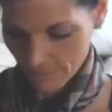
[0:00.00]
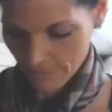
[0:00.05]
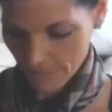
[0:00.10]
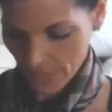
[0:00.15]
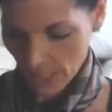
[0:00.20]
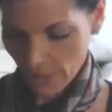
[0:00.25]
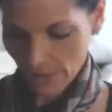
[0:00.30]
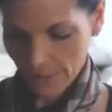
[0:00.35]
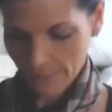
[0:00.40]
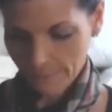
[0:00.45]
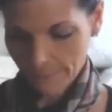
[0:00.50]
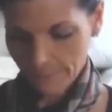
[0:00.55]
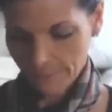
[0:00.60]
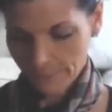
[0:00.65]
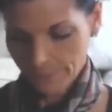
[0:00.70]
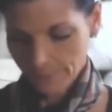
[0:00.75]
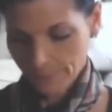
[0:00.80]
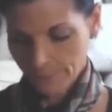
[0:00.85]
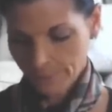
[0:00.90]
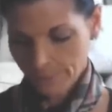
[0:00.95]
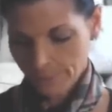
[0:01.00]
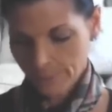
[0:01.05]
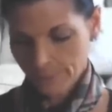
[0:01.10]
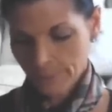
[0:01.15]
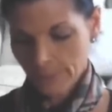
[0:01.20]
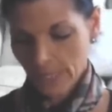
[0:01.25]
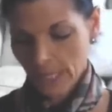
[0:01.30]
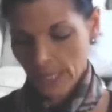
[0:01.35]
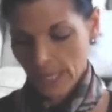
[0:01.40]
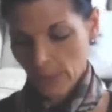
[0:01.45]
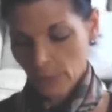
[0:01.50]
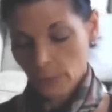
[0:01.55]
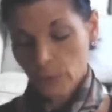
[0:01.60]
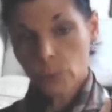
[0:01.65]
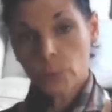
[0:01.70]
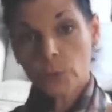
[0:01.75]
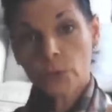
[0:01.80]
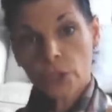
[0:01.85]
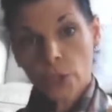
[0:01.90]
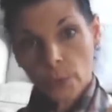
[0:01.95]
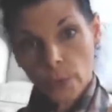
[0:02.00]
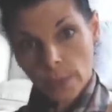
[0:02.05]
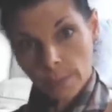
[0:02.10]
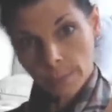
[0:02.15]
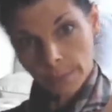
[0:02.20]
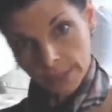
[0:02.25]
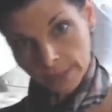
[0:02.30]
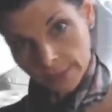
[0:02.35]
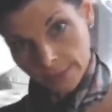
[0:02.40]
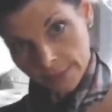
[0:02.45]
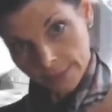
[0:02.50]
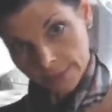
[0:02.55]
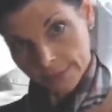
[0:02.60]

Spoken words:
All right. How you show up here